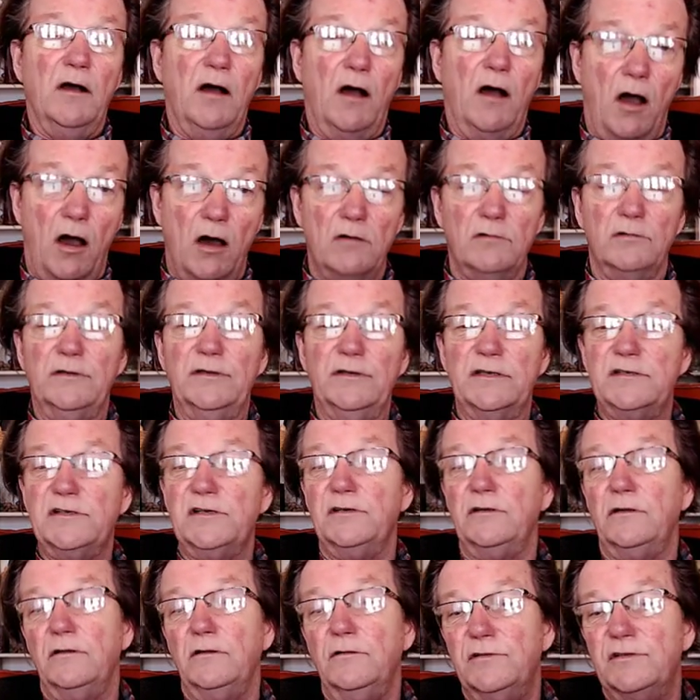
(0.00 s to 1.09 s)
all this
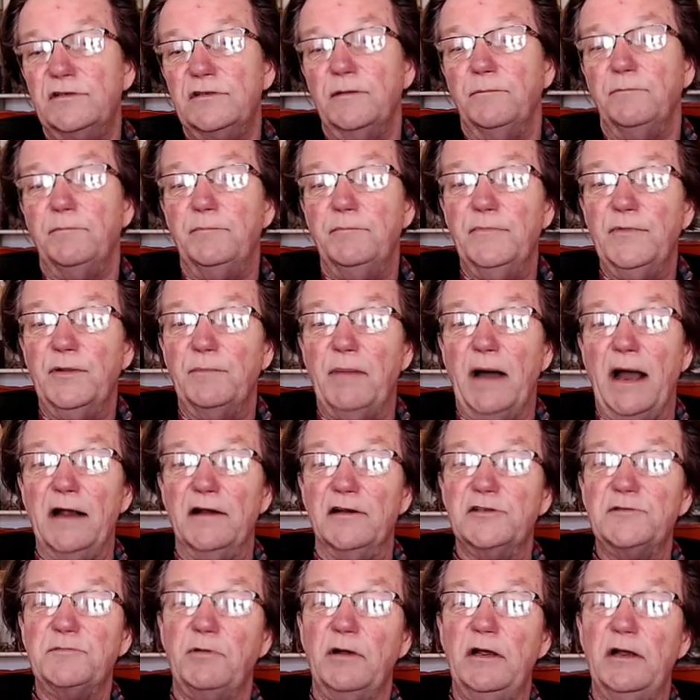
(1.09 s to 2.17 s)
includes the
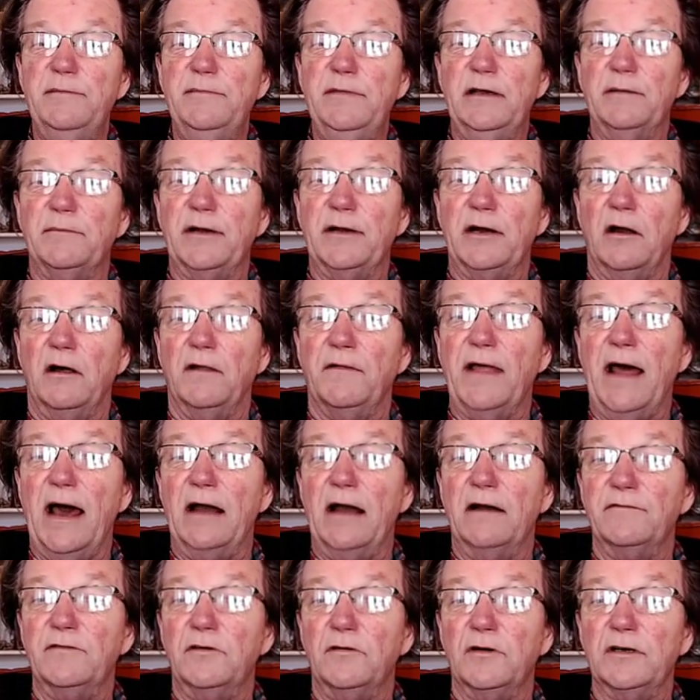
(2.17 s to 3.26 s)
buyer's premium and all
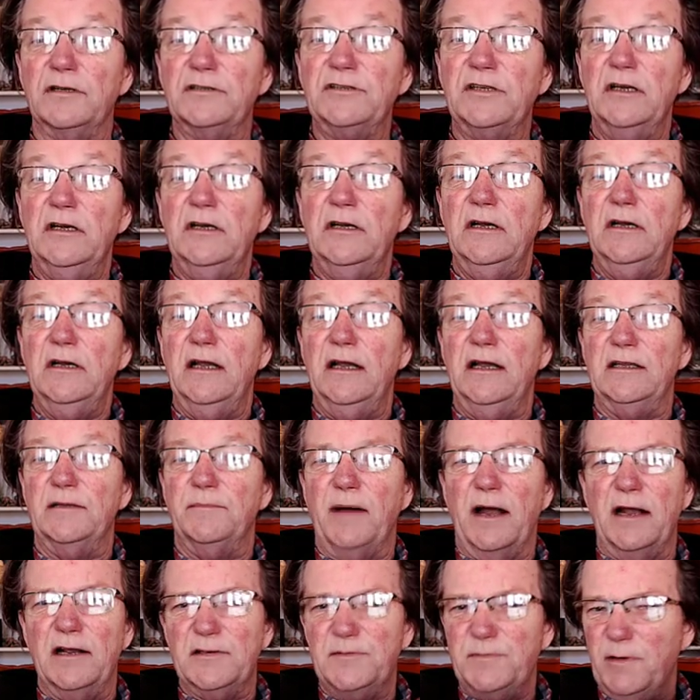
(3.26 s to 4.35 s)
that, of course, and the
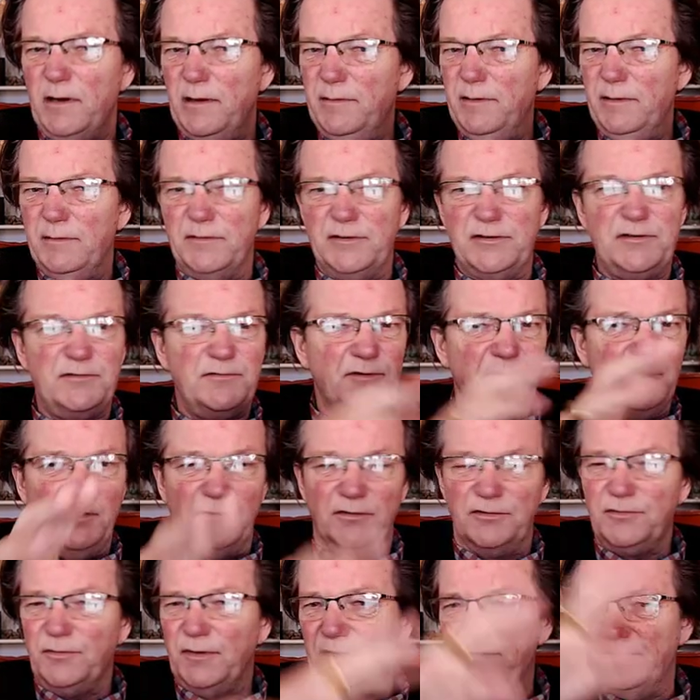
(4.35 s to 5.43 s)
buyer's premium is
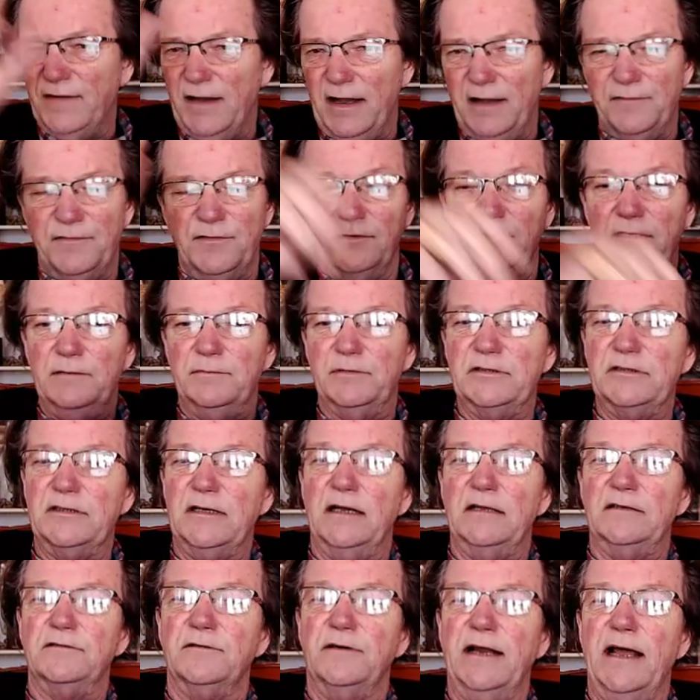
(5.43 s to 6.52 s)

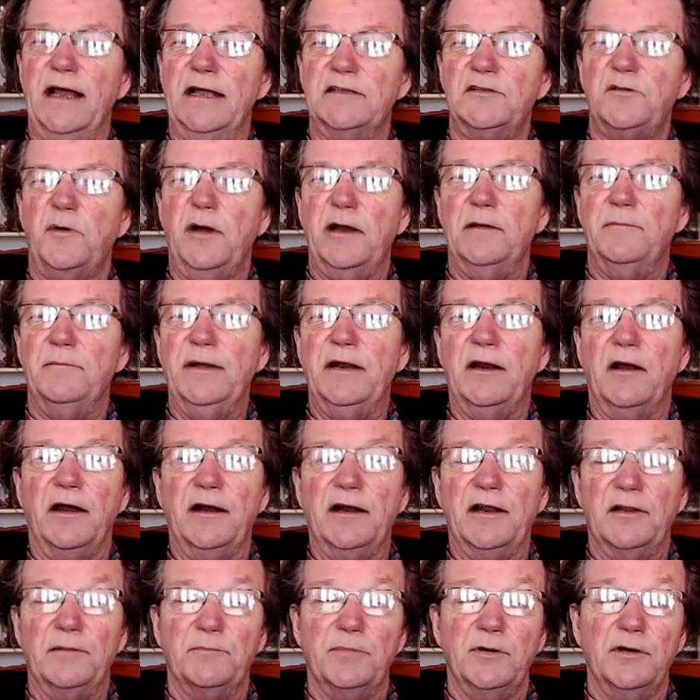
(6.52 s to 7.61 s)
25-30%, so it adds quite a bit
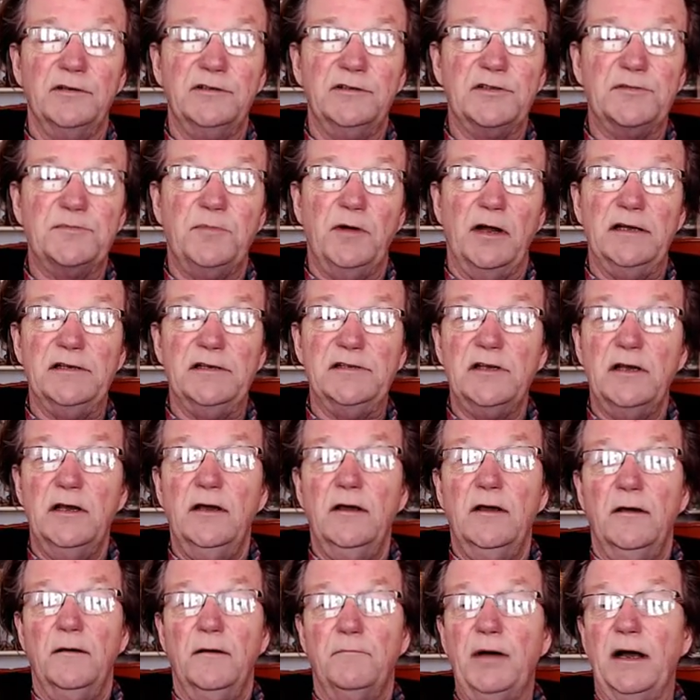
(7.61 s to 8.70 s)
onto the purchase price,
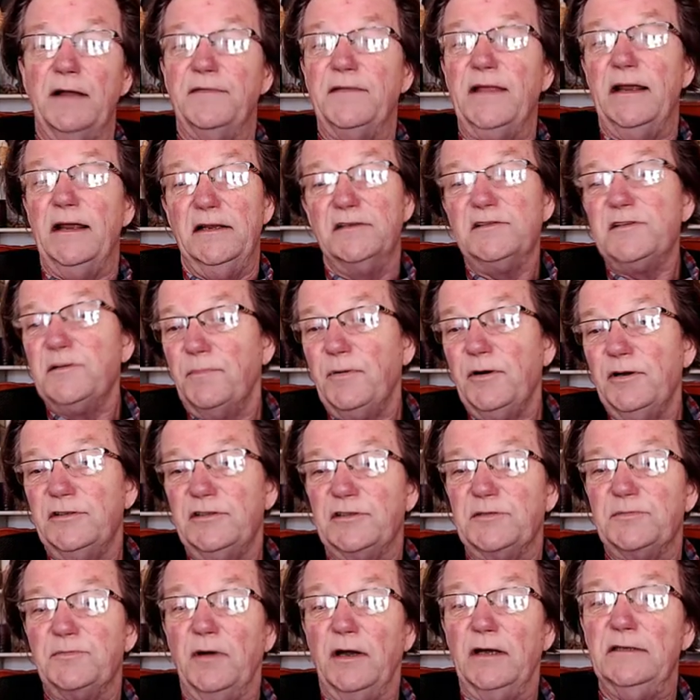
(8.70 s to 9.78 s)
but that is the
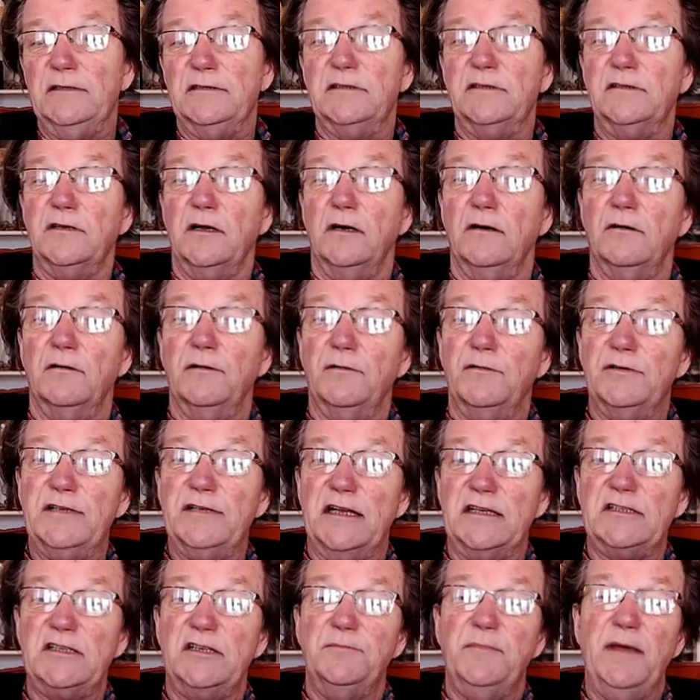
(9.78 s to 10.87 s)
purchase price. So it was
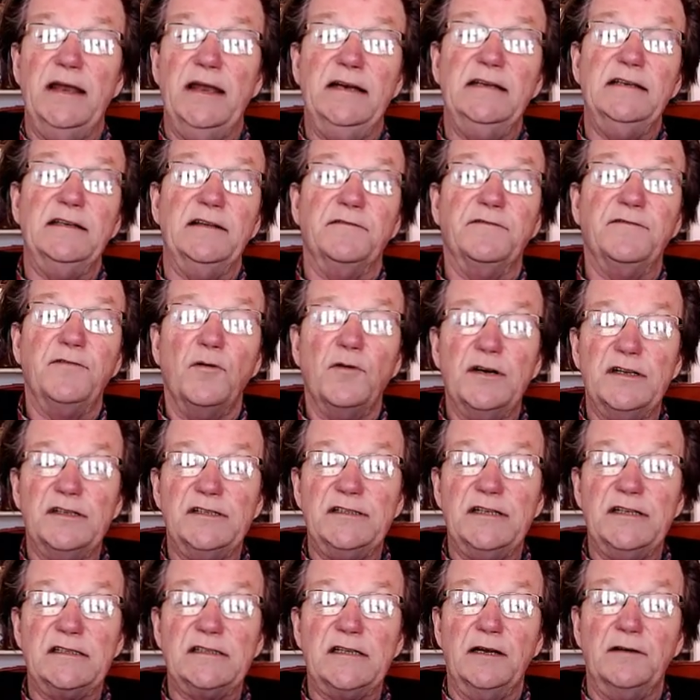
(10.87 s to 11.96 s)
estimated at $400,000 to
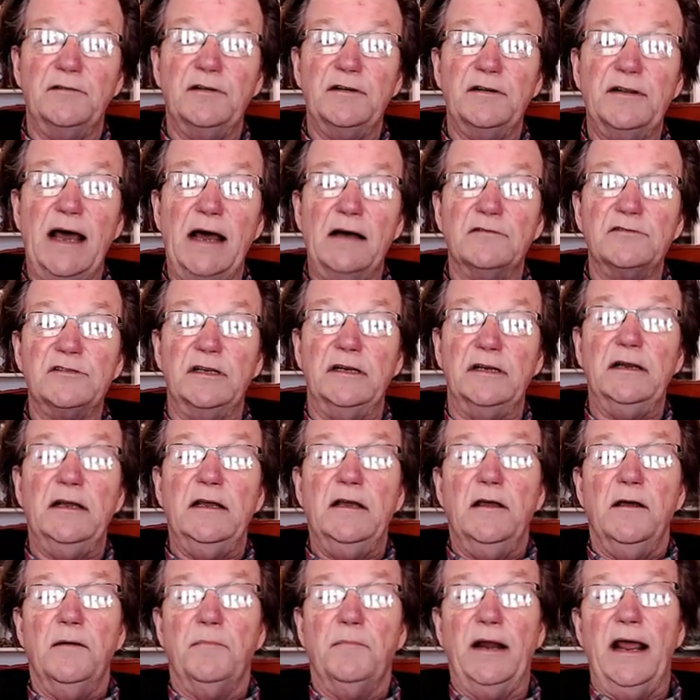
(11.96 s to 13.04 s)
$600,000,
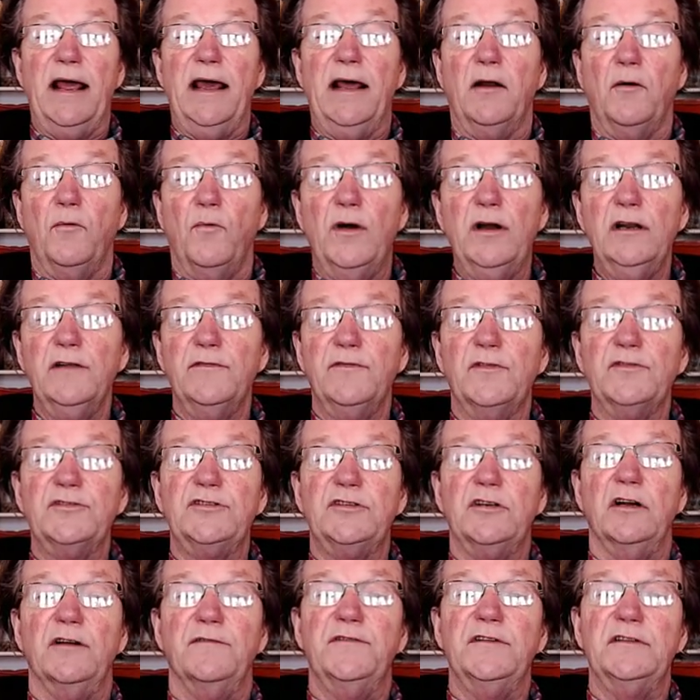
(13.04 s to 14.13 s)
but it had a wonderful
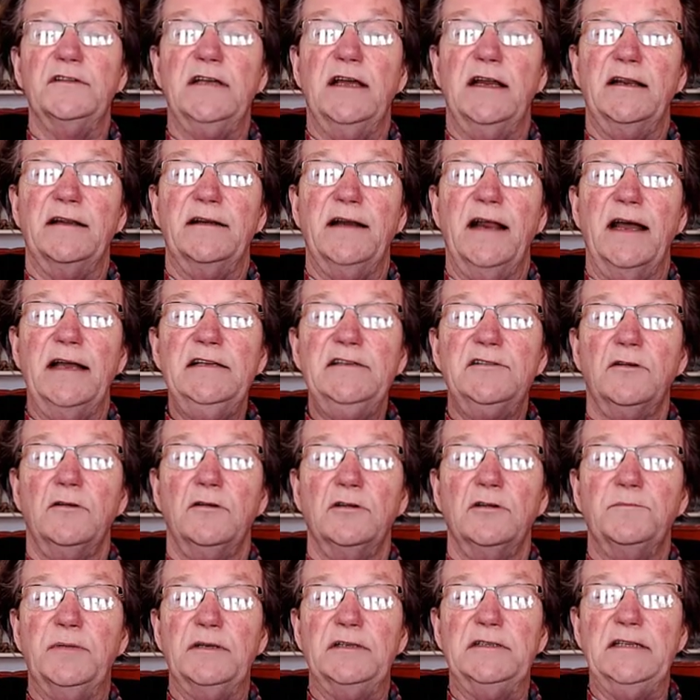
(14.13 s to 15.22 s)
surface, had a nice
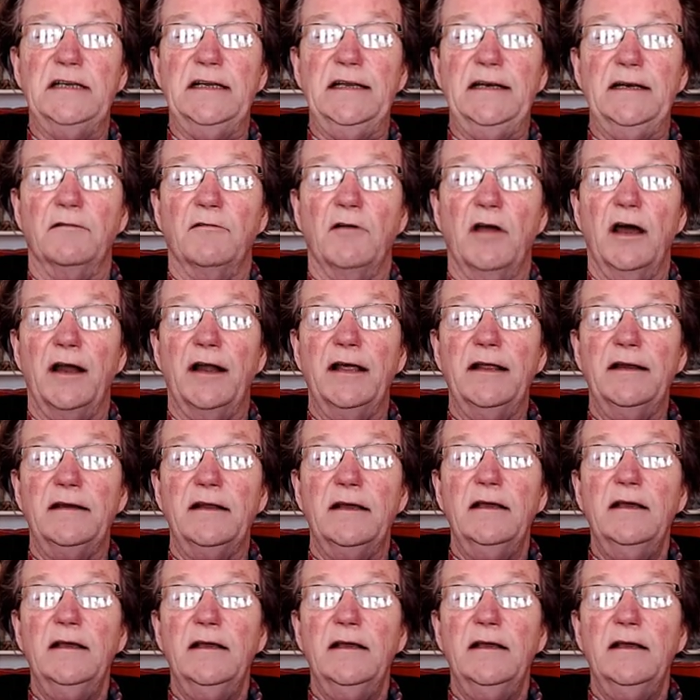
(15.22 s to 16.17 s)
old patina on it,